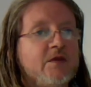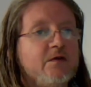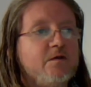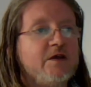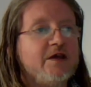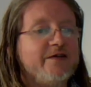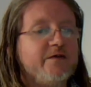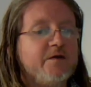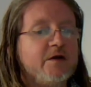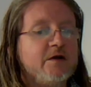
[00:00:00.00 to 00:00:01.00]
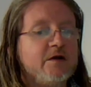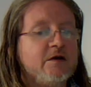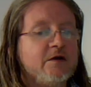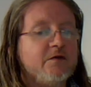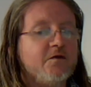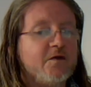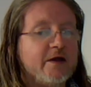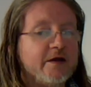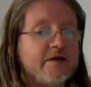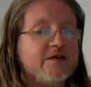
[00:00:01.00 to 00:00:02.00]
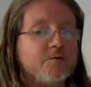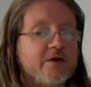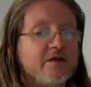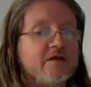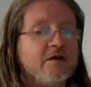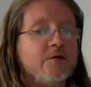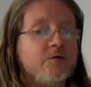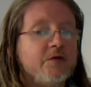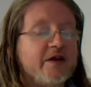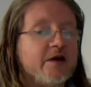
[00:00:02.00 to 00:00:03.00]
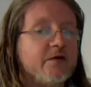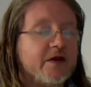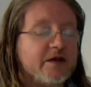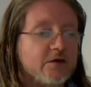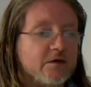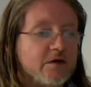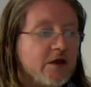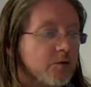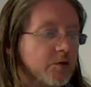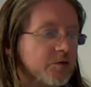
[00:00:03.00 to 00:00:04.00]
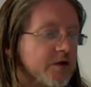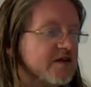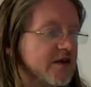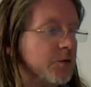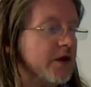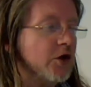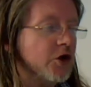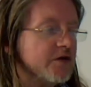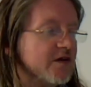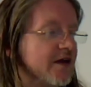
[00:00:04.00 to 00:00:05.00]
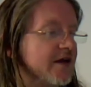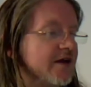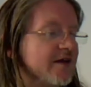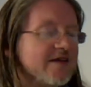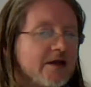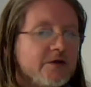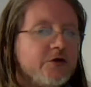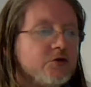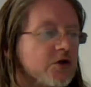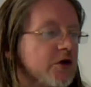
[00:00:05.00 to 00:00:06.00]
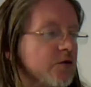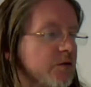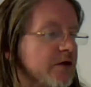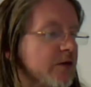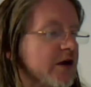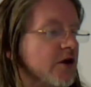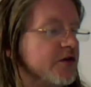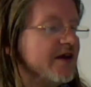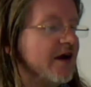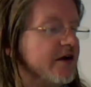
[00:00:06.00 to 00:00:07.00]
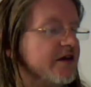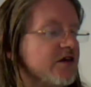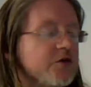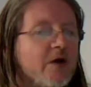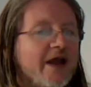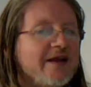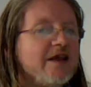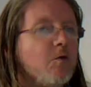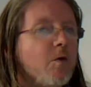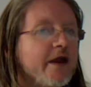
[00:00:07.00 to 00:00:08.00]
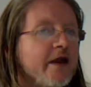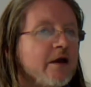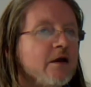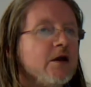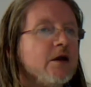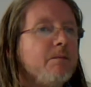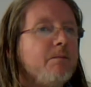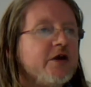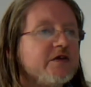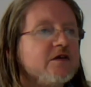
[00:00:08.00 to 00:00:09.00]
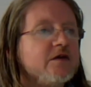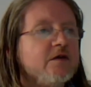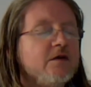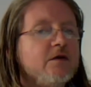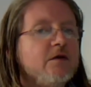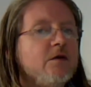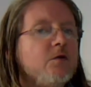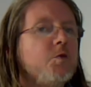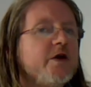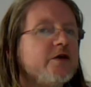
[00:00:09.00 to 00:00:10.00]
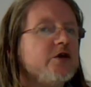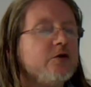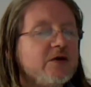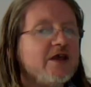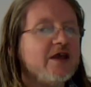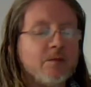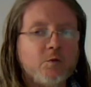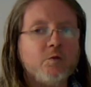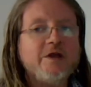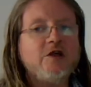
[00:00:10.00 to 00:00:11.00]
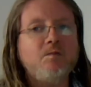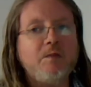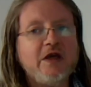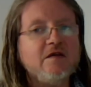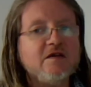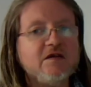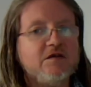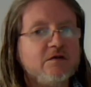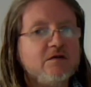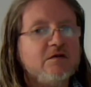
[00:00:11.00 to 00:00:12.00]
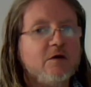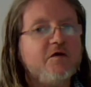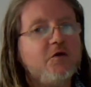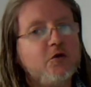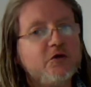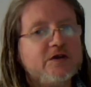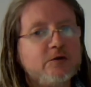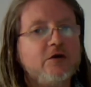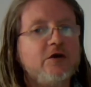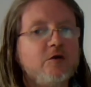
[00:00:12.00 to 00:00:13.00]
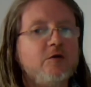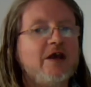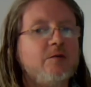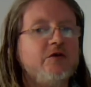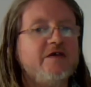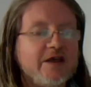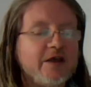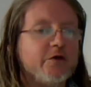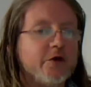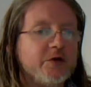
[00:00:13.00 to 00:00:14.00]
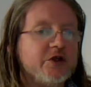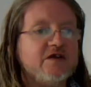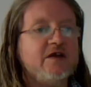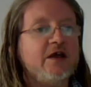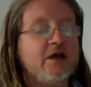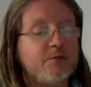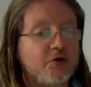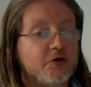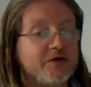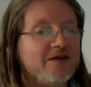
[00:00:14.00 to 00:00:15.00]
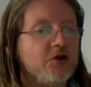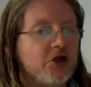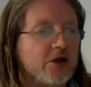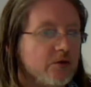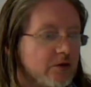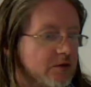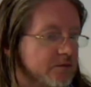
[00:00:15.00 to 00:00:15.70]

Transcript: VFR flights with radar vectors, which means that we can't tell you to go, we can't guide you anywhere but with a QDM, which means, of course, to the QDM receiver, which is the airport in general.